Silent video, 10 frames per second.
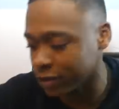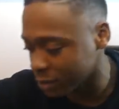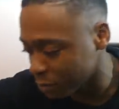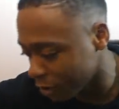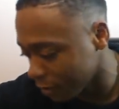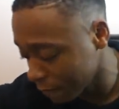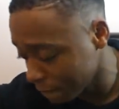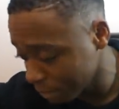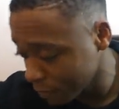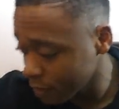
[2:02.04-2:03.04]
this, but
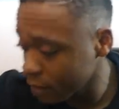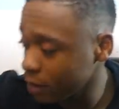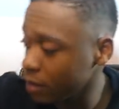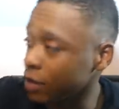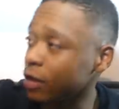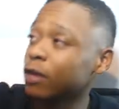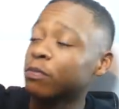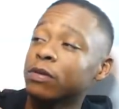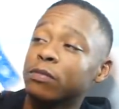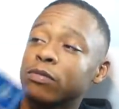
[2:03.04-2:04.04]
yeah,
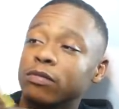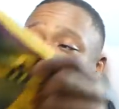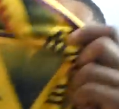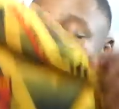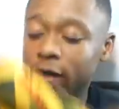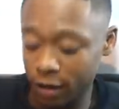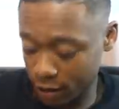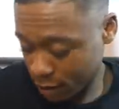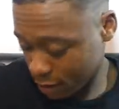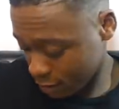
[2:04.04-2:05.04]
people.
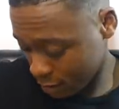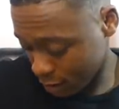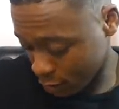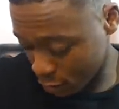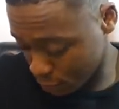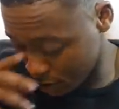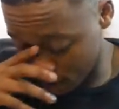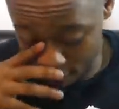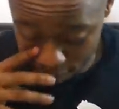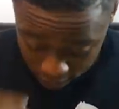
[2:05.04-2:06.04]
And I got
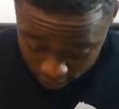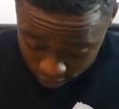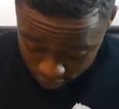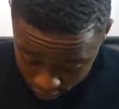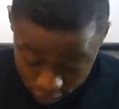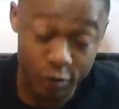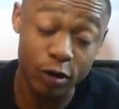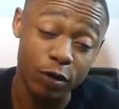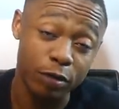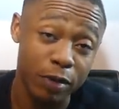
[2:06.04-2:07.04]
medium men's, if you
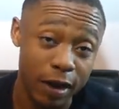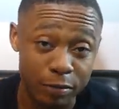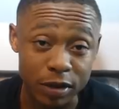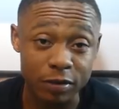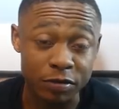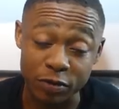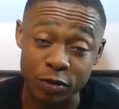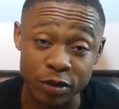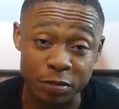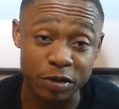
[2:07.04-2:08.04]
don't want to buy me gifts for
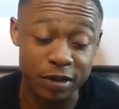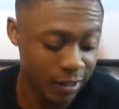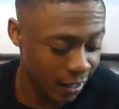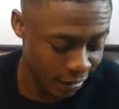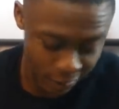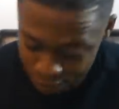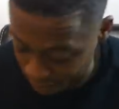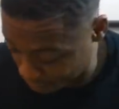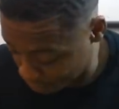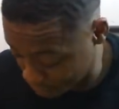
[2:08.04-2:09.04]
Christmas and that, now I'm
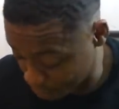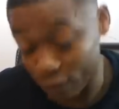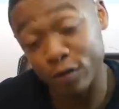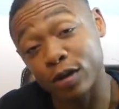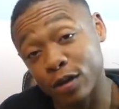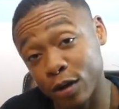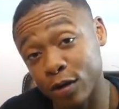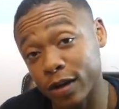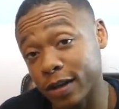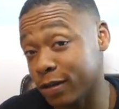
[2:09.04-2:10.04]
playing, people. If you want to
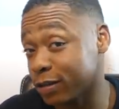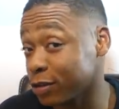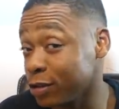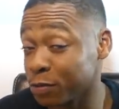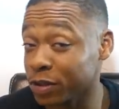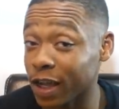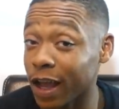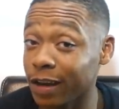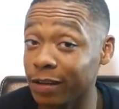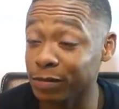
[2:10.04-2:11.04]
donate on the Super
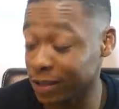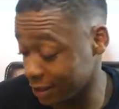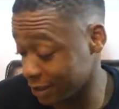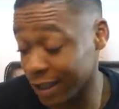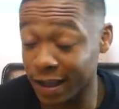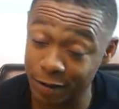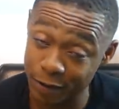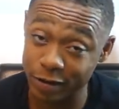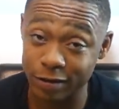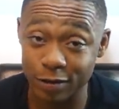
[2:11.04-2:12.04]
Chat and them things there,
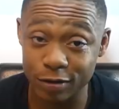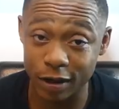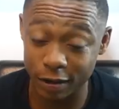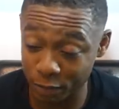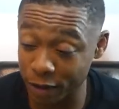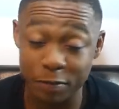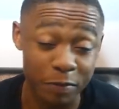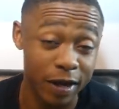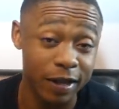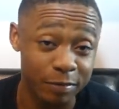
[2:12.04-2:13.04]
and
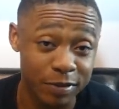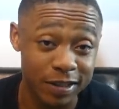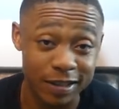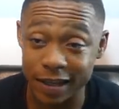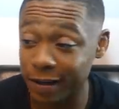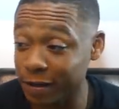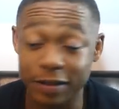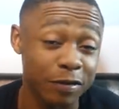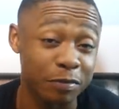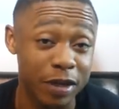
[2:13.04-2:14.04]
PayPal and them thing there, and
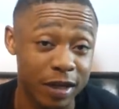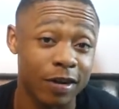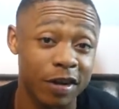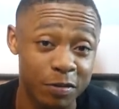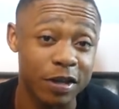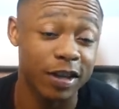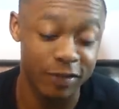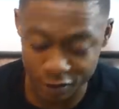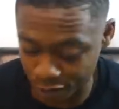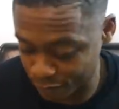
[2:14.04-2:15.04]
even Bitcoin, we can
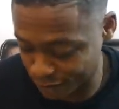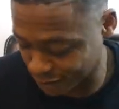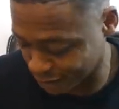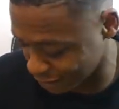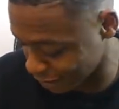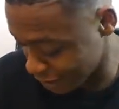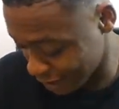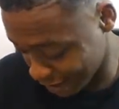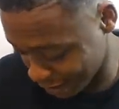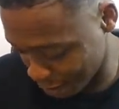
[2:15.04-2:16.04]
have a conversation.
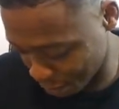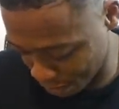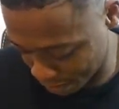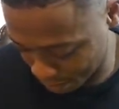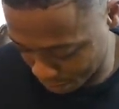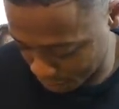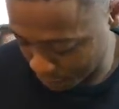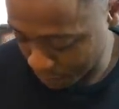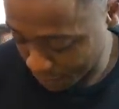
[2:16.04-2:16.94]
Now I'm playing, but